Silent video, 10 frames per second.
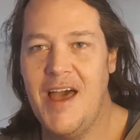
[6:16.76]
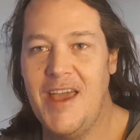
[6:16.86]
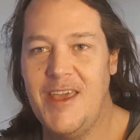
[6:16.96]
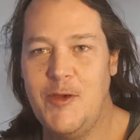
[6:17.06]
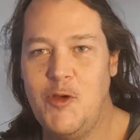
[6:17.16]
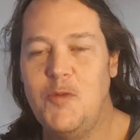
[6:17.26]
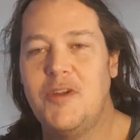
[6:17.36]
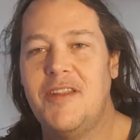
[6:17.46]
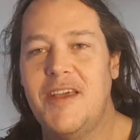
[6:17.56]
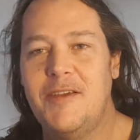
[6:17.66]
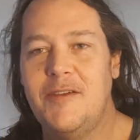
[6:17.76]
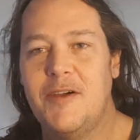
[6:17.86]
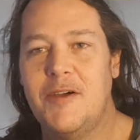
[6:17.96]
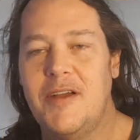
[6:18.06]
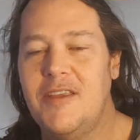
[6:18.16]
a human that you
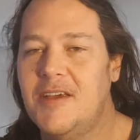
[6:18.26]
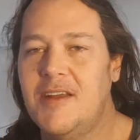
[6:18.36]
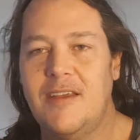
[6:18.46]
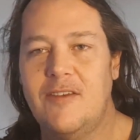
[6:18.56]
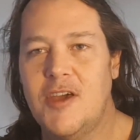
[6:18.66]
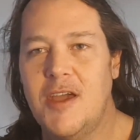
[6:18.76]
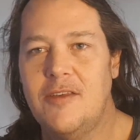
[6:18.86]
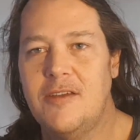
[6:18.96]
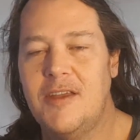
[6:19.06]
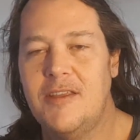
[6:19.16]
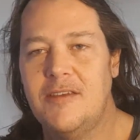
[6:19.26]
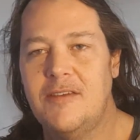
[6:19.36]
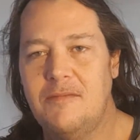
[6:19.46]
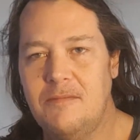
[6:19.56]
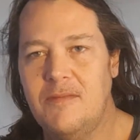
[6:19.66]
know, and you can exchange it and
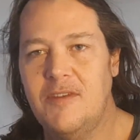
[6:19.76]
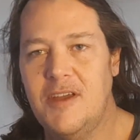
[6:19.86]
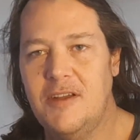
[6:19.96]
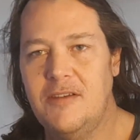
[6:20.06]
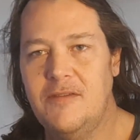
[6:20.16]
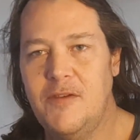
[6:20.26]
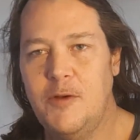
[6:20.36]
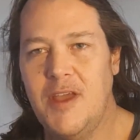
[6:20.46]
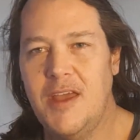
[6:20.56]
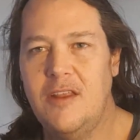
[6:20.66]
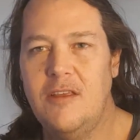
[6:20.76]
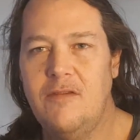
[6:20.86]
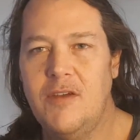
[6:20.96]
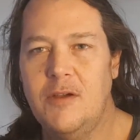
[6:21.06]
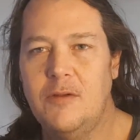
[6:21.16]
just start to feel your energy
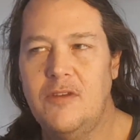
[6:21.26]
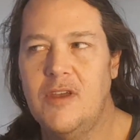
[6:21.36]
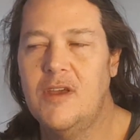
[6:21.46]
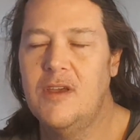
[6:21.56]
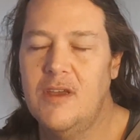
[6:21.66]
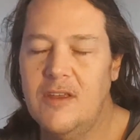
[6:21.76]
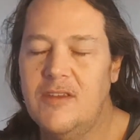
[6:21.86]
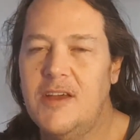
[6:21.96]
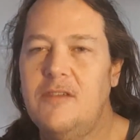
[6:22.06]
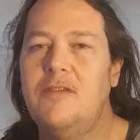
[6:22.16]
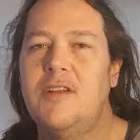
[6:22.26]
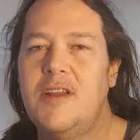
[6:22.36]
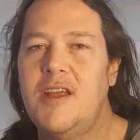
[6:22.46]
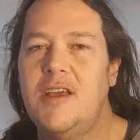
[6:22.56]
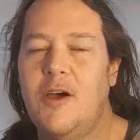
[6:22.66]
fields, start to fill
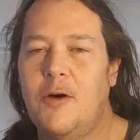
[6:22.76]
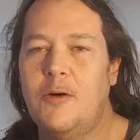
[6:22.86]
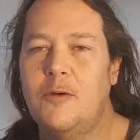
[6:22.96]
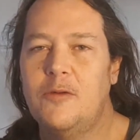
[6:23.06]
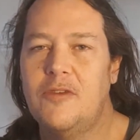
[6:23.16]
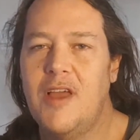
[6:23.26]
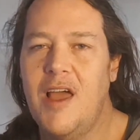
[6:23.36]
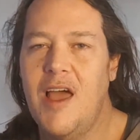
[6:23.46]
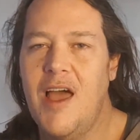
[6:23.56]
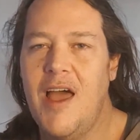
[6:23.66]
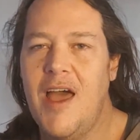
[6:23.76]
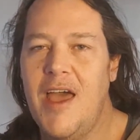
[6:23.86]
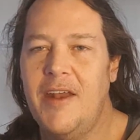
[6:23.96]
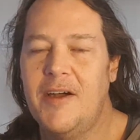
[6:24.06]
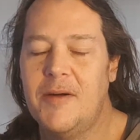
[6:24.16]
in any holes,
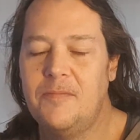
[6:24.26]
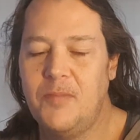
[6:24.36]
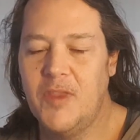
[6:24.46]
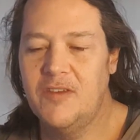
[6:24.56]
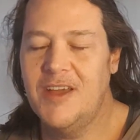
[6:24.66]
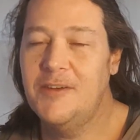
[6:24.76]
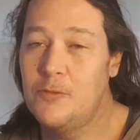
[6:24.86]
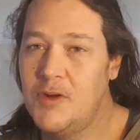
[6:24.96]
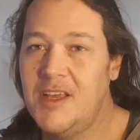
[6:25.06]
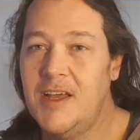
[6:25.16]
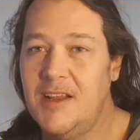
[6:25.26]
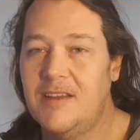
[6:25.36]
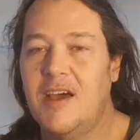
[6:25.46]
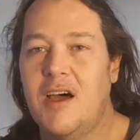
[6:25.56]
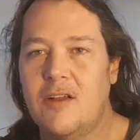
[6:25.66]
and start to really get in
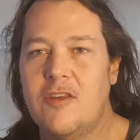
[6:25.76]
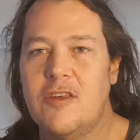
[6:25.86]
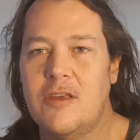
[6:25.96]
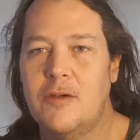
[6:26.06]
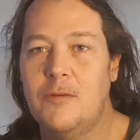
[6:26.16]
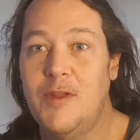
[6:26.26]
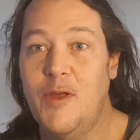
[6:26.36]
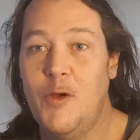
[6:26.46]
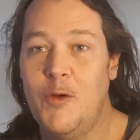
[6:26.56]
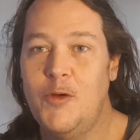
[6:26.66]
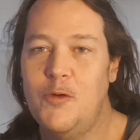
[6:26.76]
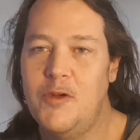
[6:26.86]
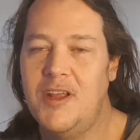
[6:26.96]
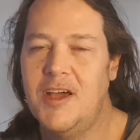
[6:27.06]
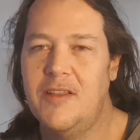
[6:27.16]
touch with who you
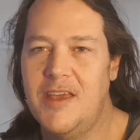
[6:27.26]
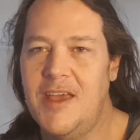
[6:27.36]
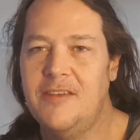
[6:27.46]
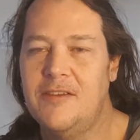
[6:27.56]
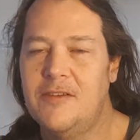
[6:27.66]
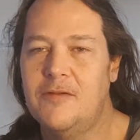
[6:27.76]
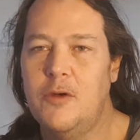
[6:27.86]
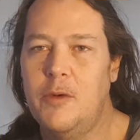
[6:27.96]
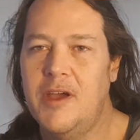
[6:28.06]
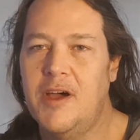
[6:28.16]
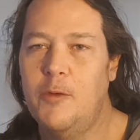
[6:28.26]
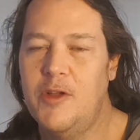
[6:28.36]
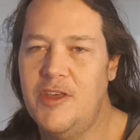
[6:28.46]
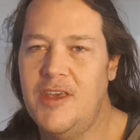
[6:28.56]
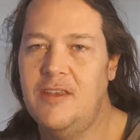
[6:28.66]
really are, the essence of who we are,
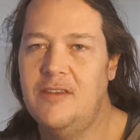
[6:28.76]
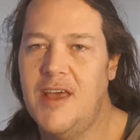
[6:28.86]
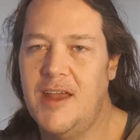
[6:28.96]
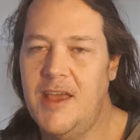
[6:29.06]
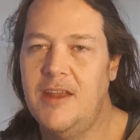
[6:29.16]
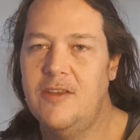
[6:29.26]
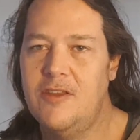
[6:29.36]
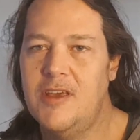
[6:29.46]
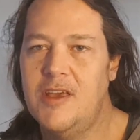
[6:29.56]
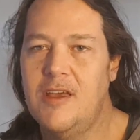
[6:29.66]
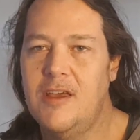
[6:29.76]
which is that energy,